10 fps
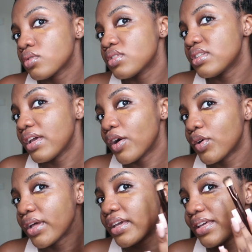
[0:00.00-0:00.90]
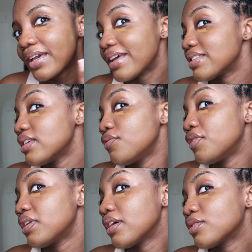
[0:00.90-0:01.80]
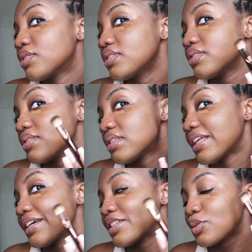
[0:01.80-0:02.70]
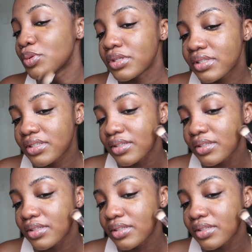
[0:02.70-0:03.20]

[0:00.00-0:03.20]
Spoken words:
see how like it has evened out that space.